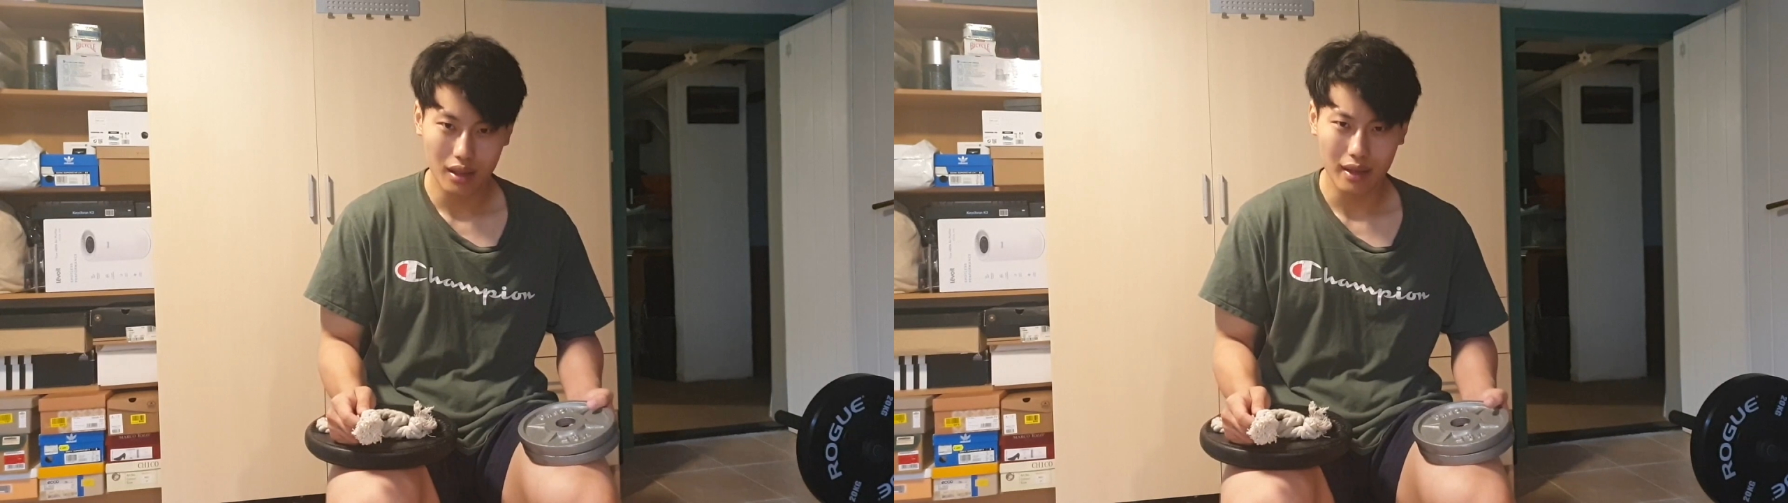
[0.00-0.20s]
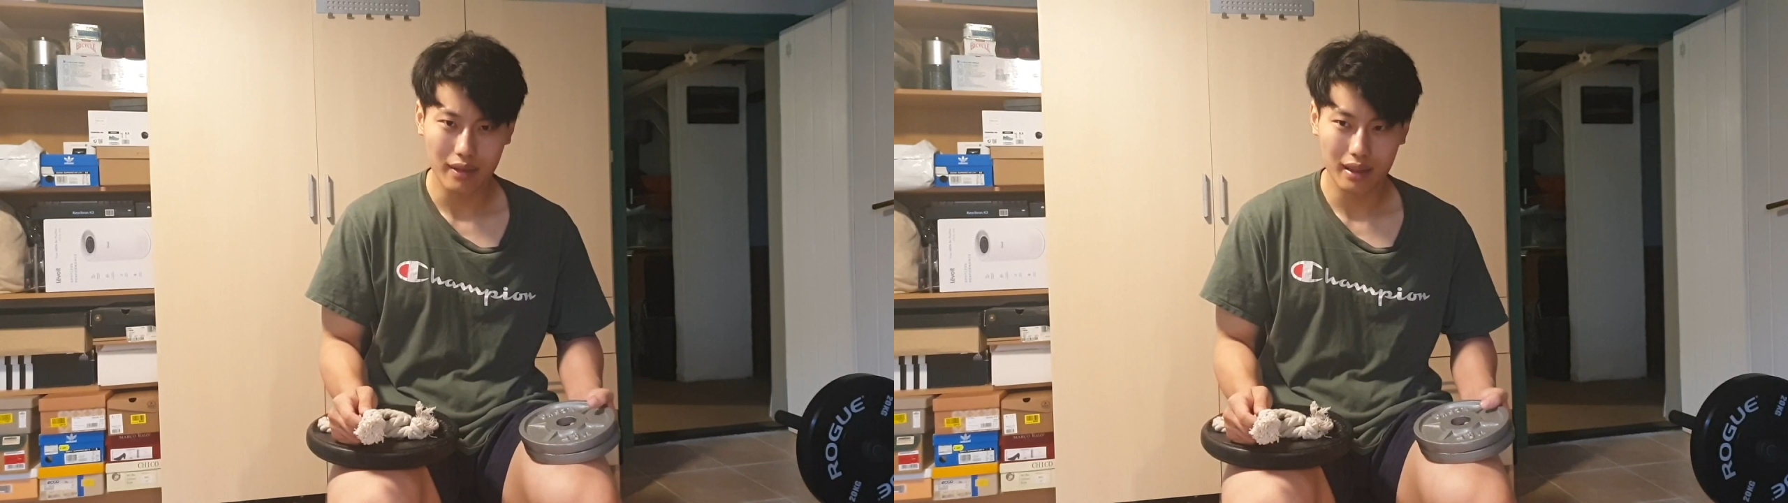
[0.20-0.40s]

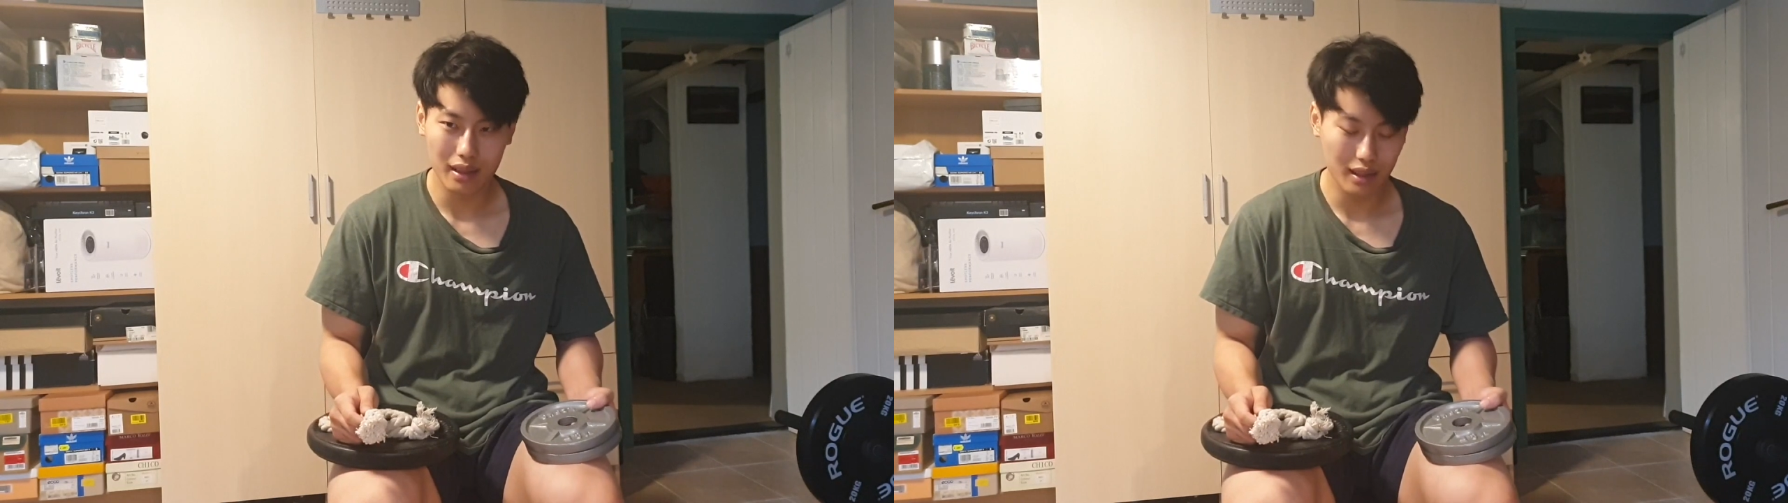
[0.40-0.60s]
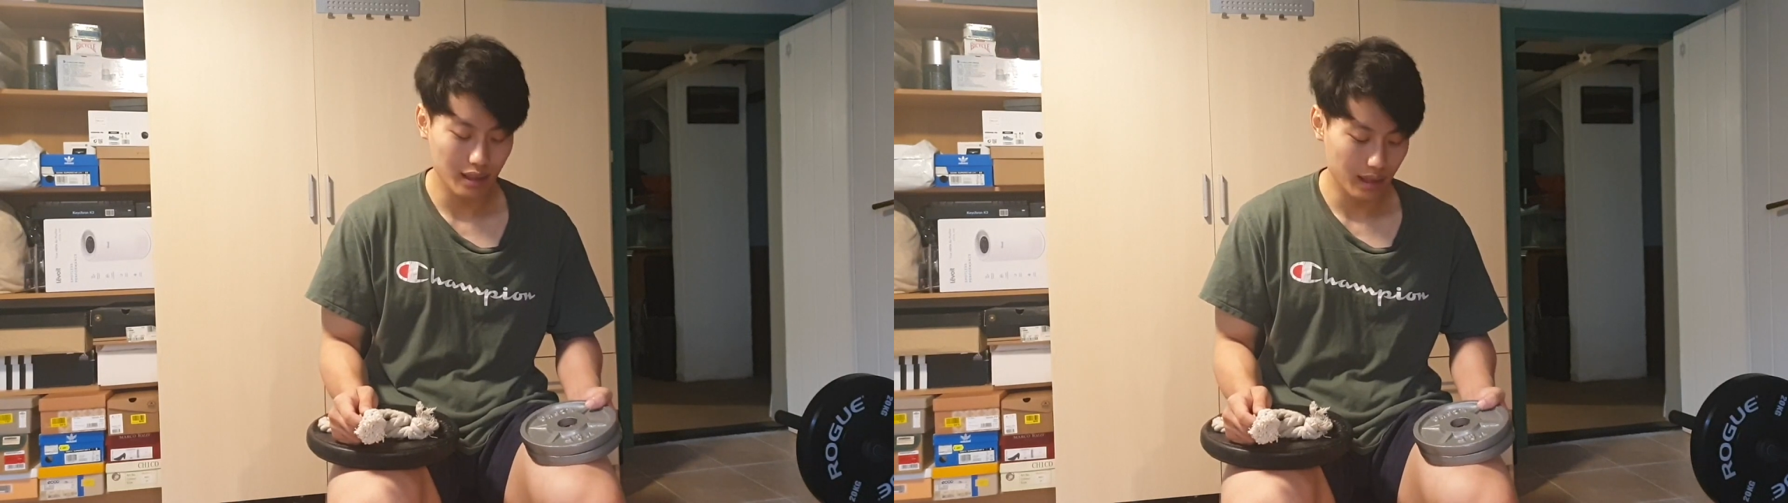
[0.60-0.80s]
I think
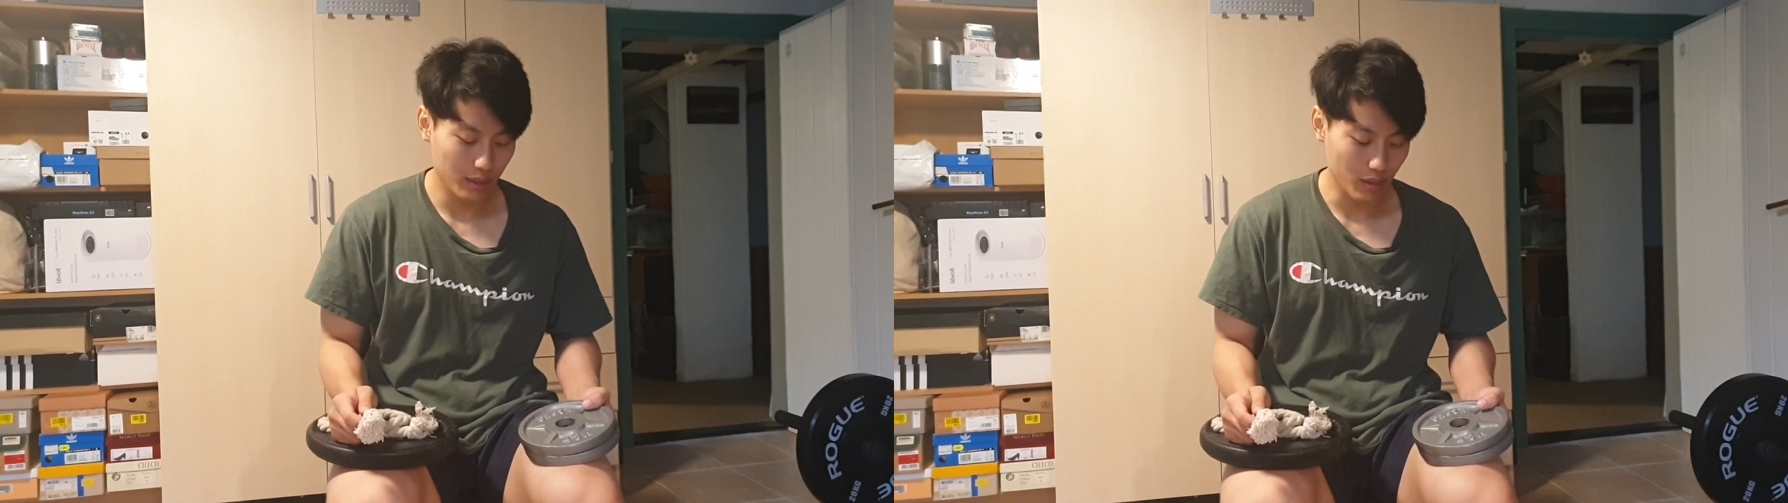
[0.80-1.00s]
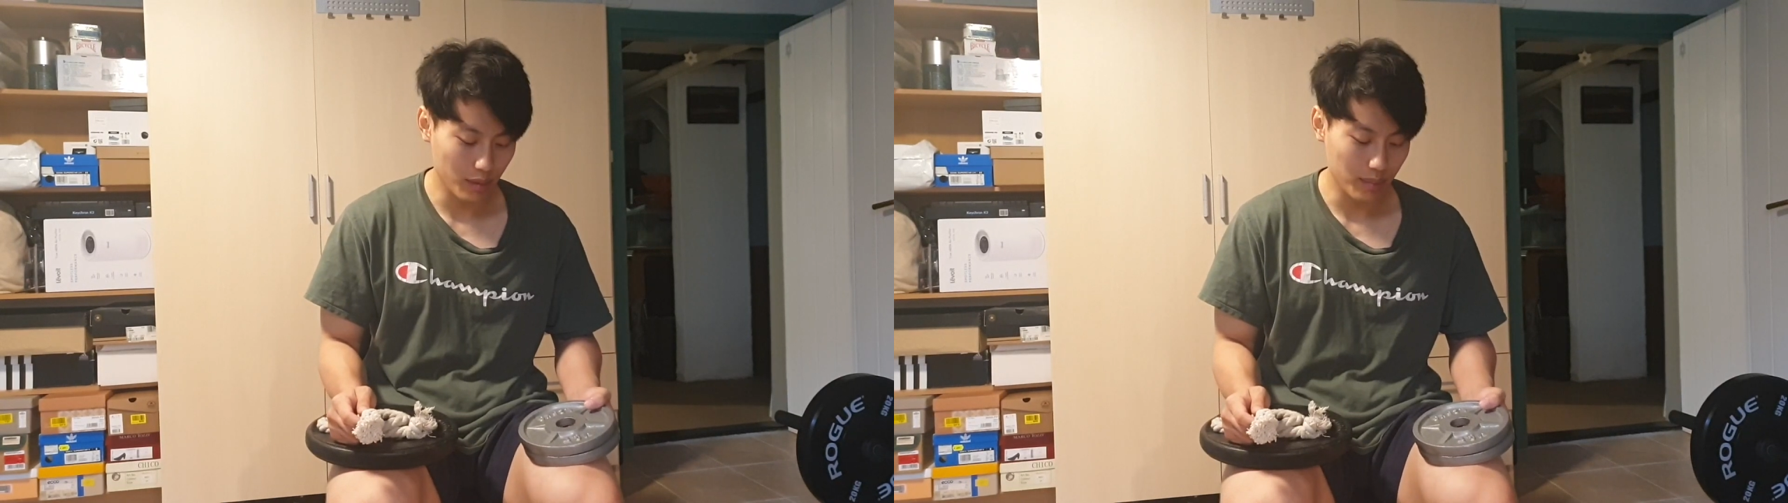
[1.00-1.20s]
he
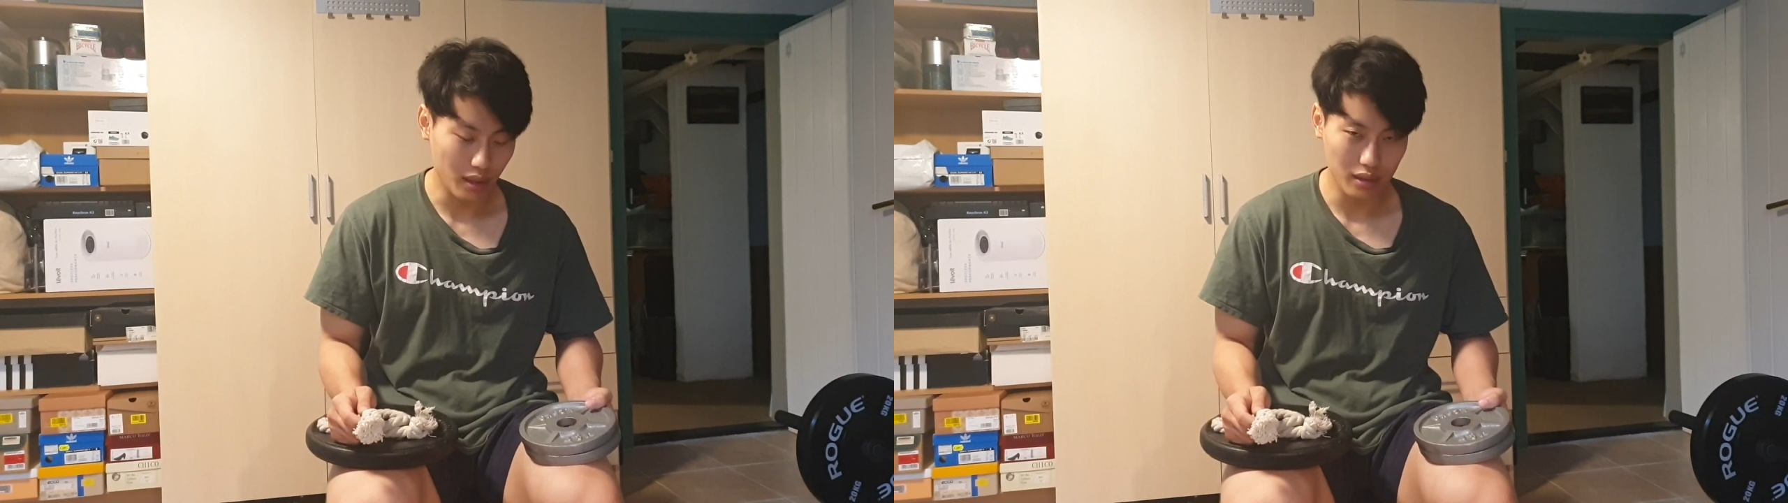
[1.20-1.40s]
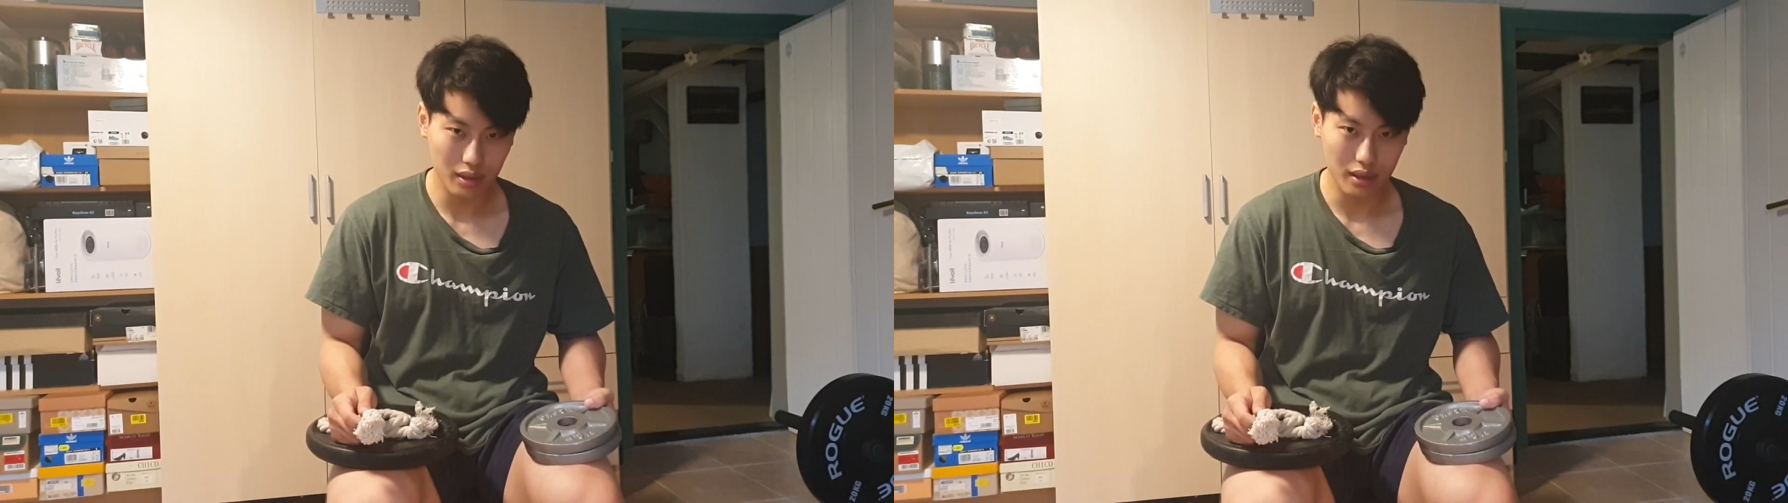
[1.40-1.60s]
dreamt
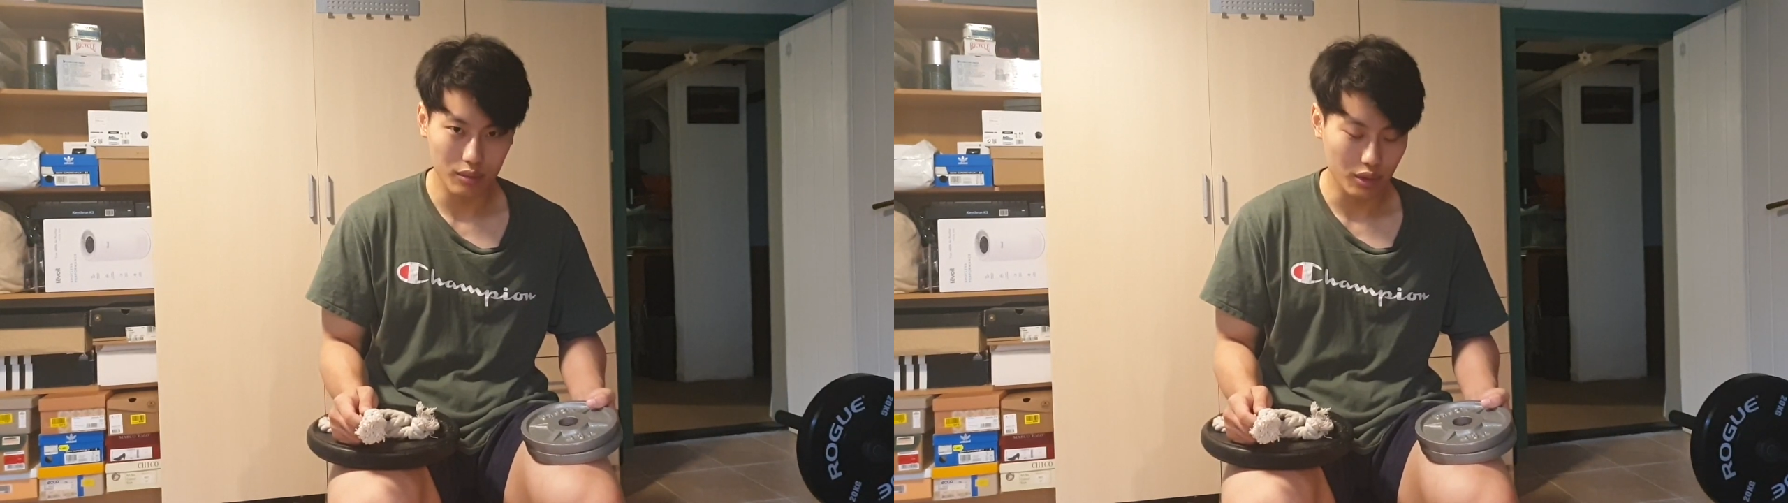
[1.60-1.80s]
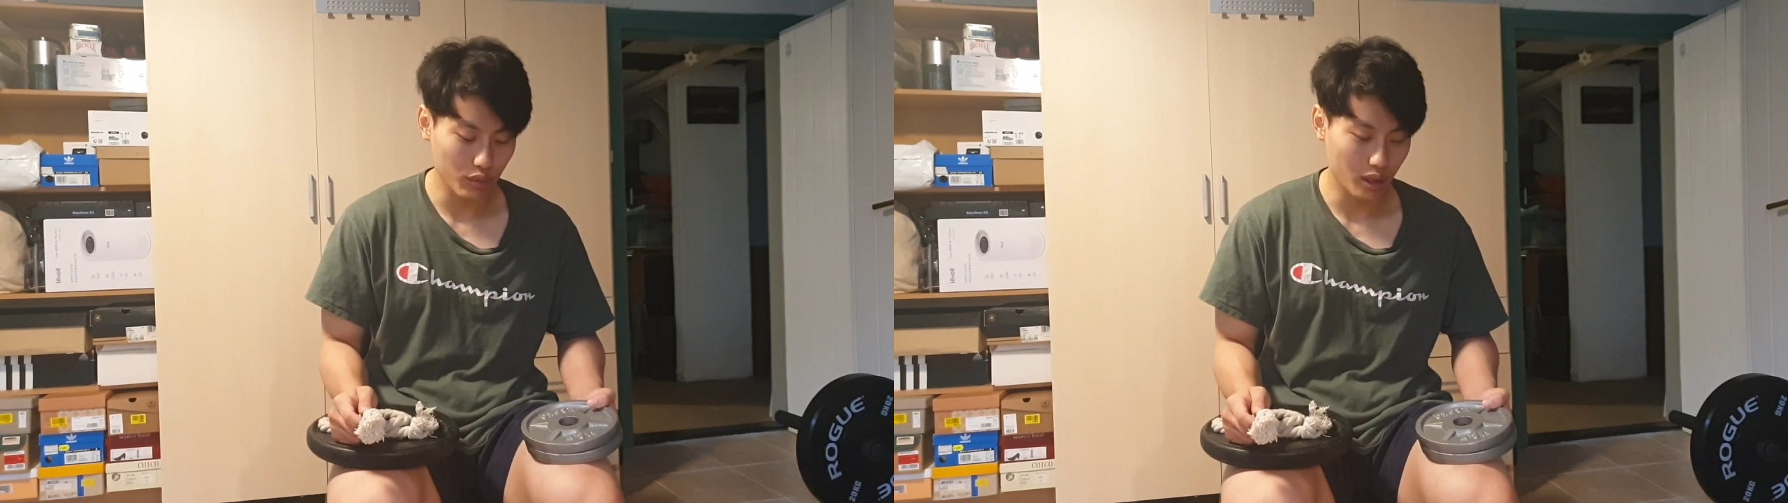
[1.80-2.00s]
about it in
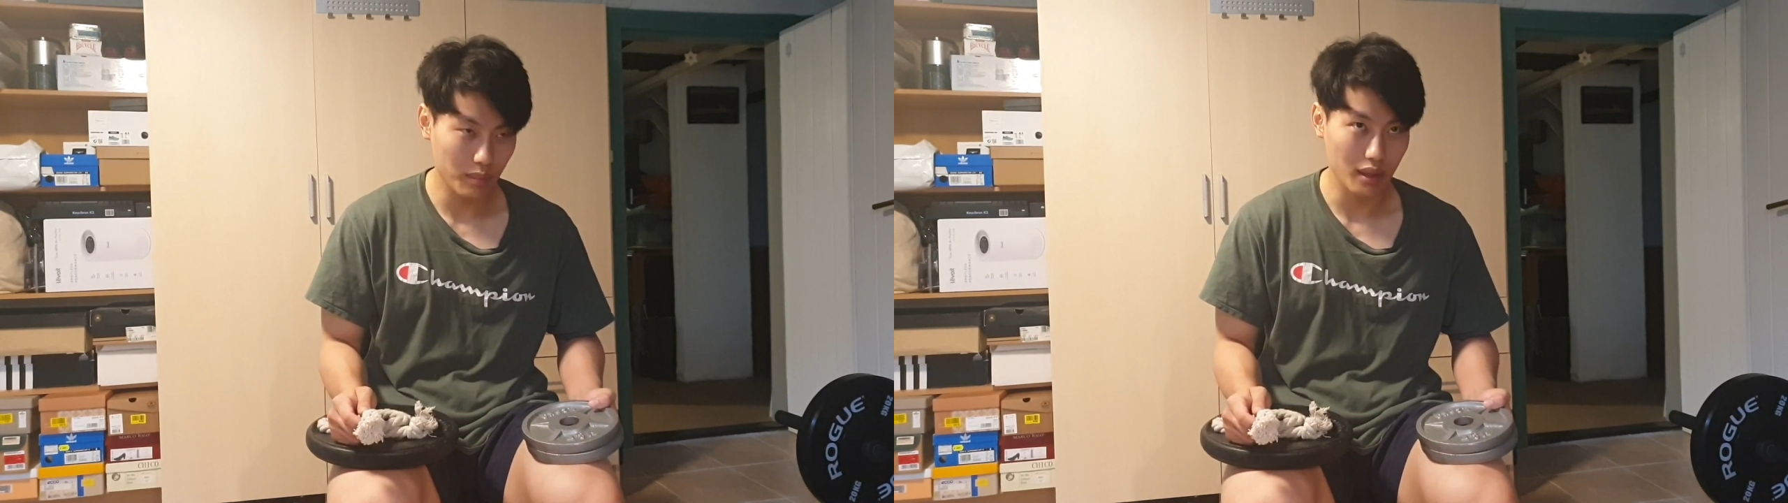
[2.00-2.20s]
one dream,